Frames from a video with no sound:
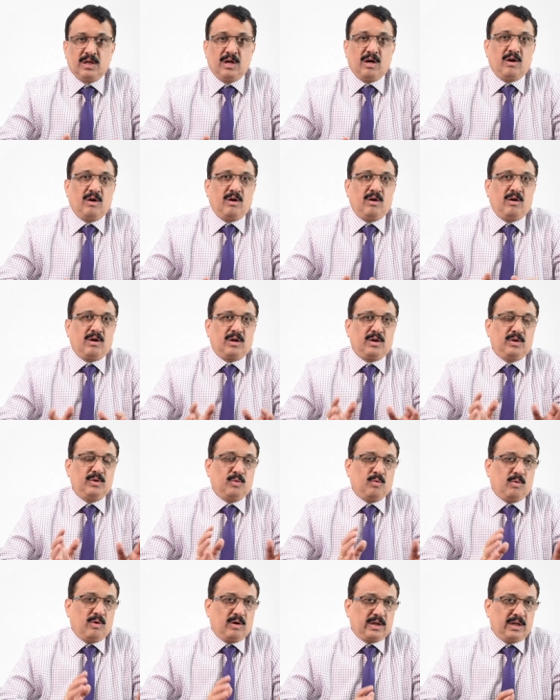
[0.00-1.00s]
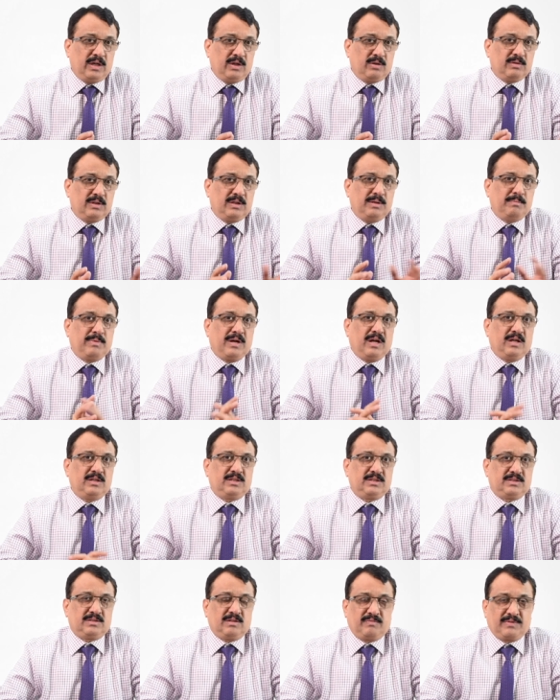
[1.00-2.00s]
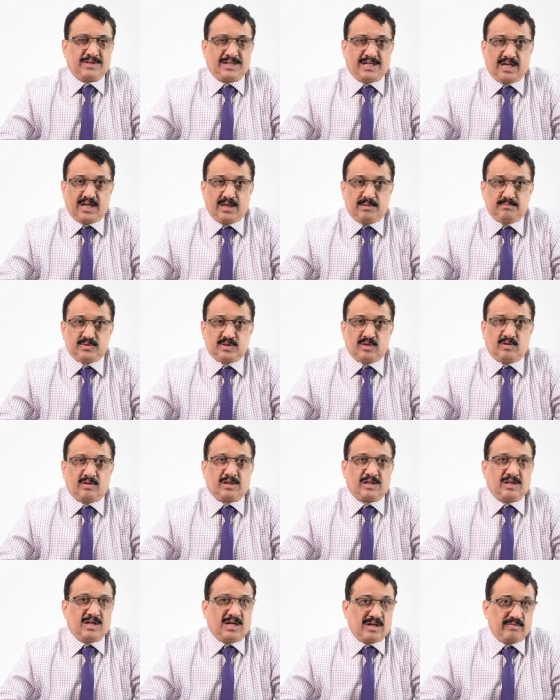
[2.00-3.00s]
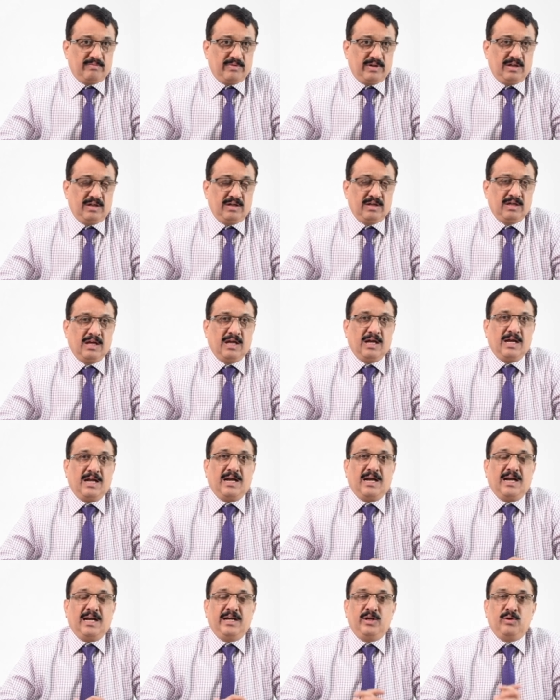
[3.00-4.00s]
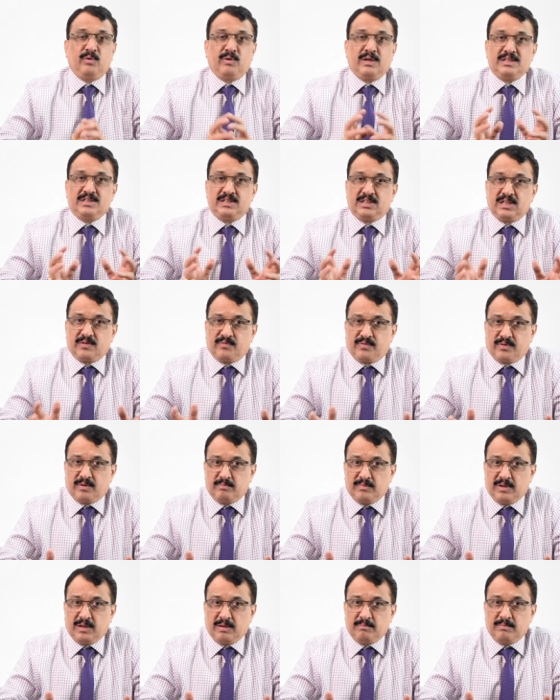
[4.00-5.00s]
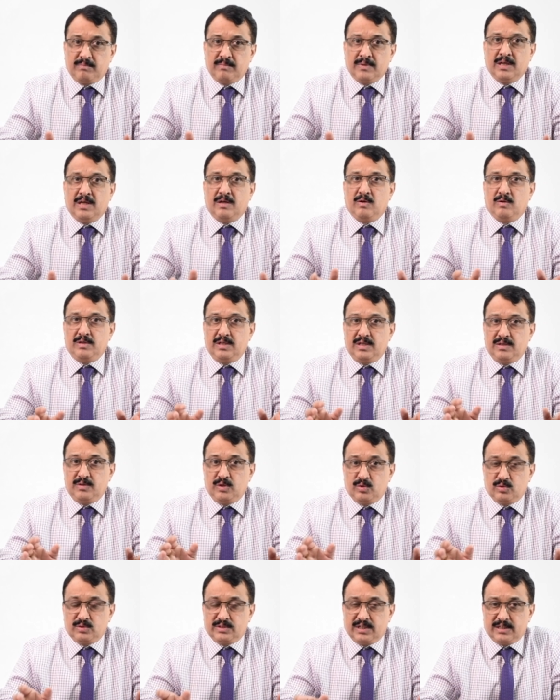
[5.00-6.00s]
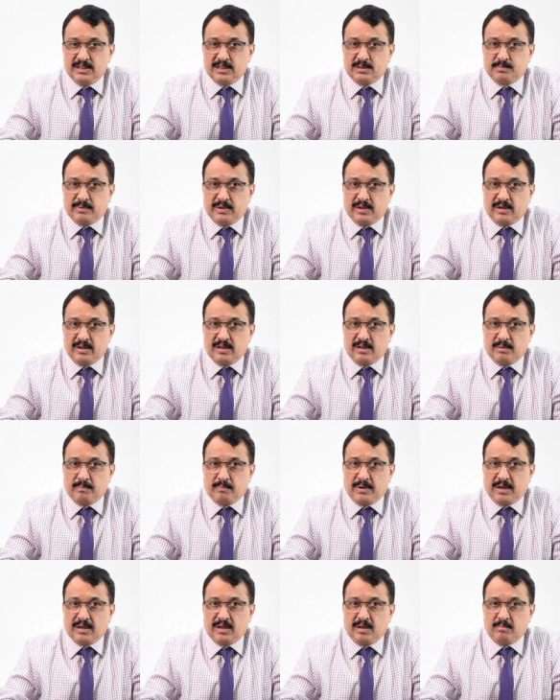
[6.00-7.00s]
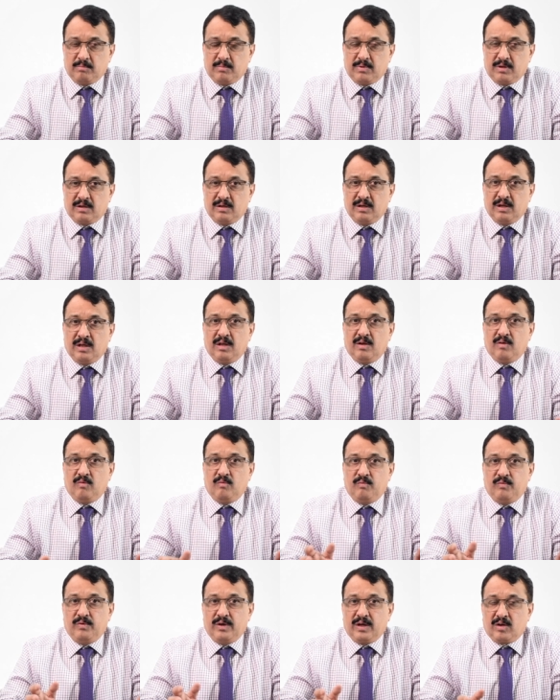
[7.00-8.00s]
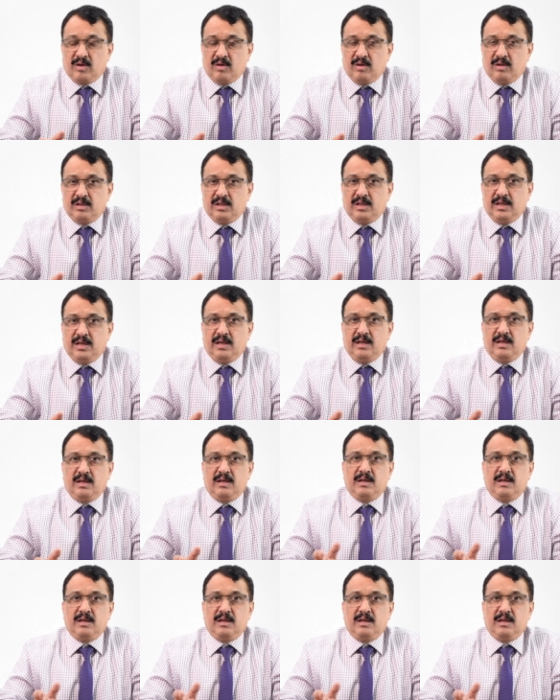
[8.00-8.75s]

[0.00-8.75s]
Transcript: or you walk into the branches of CAMS or Karvy and you can check from them using this particular PAN number where all the